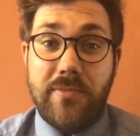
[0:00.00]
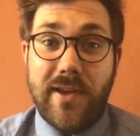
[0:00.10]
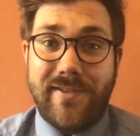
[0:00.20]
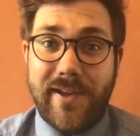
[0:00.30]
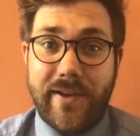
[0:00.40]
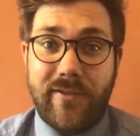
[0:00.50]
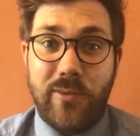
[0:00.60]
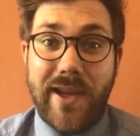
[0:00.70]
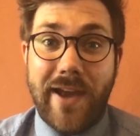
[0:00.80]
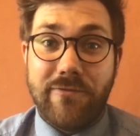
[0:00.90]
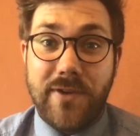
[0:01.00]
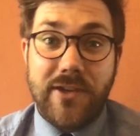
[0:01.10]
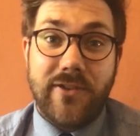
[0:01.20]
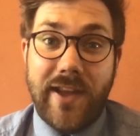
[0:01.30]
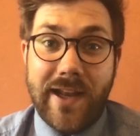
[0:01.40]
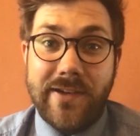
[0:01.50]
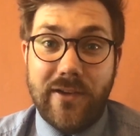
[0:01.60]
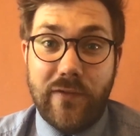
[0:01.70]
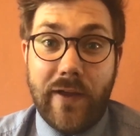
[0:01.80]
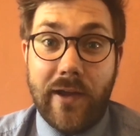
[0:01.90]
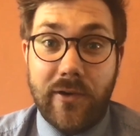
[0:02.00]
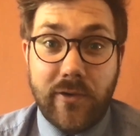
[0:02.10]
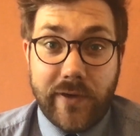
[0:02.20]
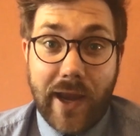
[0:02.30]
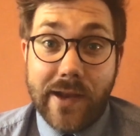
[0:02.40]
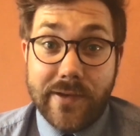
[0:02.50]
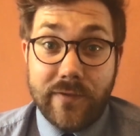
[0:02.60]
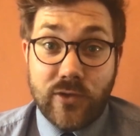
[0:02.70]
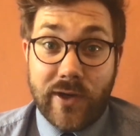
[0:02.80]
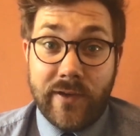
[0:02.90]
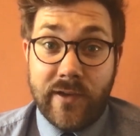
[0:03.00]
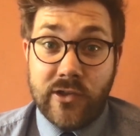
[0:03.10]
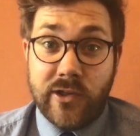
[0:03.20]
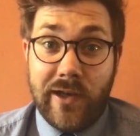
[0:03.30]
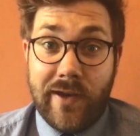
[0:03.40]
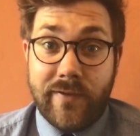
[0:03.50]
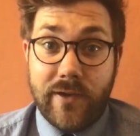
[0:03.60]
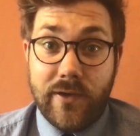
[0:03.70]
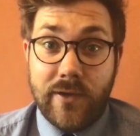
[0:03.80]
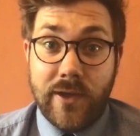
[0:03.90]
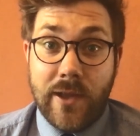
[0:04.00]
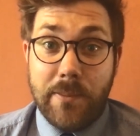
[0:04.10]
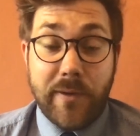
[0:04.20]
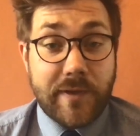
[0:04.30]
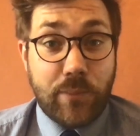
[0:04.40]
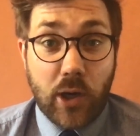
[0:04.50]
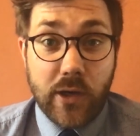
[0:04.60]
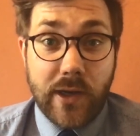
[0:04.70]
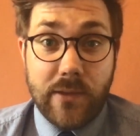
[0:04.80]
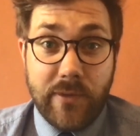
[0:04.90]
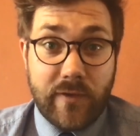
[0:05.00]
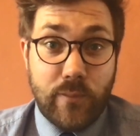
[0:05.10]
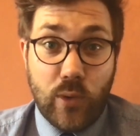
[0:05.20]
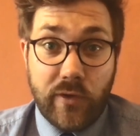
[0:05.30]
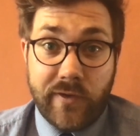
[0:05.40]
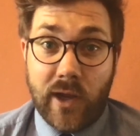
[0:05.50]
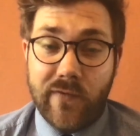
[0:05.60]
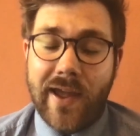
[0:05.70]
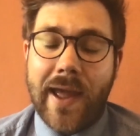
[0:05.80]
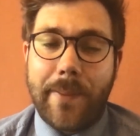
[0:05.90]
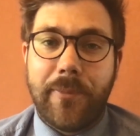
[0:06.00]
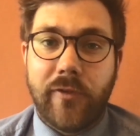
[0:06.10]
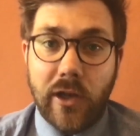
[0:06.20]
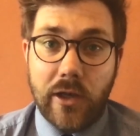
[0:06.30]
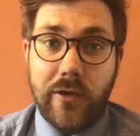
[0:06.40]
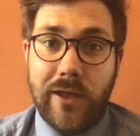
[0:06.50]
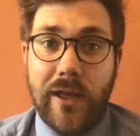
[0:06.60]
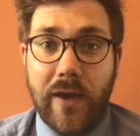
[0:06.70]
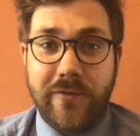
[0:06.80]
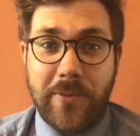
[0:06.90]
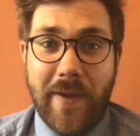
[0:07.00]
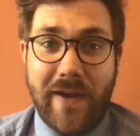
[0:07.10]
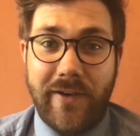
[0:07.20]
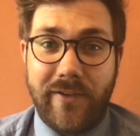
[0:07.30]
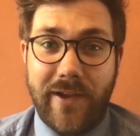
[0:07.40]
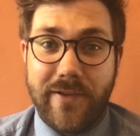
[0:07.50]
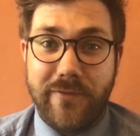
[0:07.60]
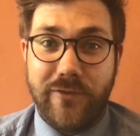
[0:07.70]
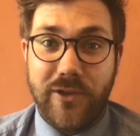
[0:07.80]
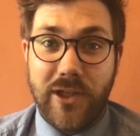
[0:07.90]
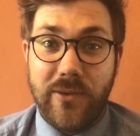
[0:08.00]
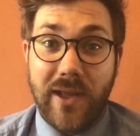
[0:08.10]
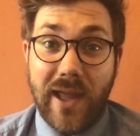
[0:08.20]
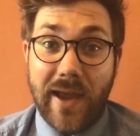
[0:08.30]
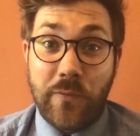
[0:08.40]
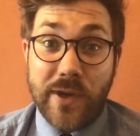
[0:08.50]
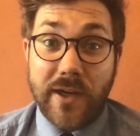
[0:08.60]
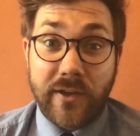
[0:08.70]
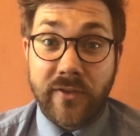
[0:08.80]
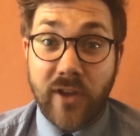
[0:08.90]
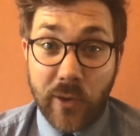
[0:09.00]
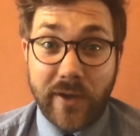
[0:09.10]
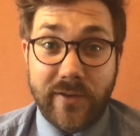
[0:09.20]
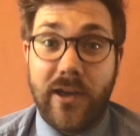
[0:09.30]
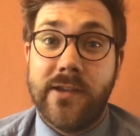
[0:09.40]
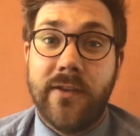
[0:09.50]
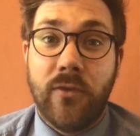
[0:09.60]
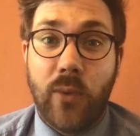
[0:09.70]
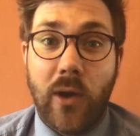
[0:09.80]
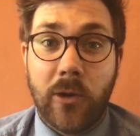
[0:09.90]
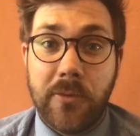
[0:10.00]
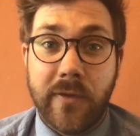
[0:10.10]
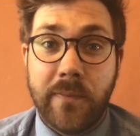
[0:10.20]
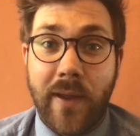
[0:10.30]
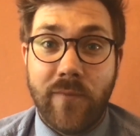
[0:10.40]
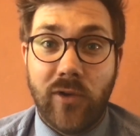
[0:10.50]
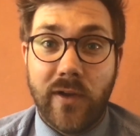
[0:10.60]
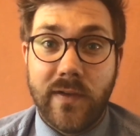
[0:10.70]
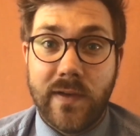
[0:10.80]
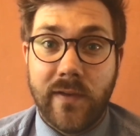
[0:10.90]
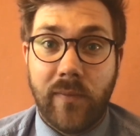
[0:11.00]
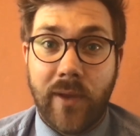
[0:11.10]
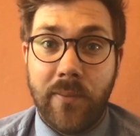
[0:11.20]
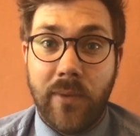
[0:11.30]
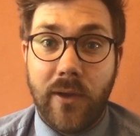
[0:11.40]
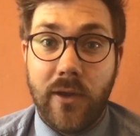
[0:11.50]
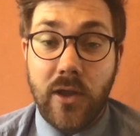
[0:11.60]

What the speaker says: Year 6, we have reached the end of our creative transition lesson. Mr Brodey, Miss Morse and I have absolutely loved preparing this lesson for you, and we are so excited to welcome you to Penrice in September.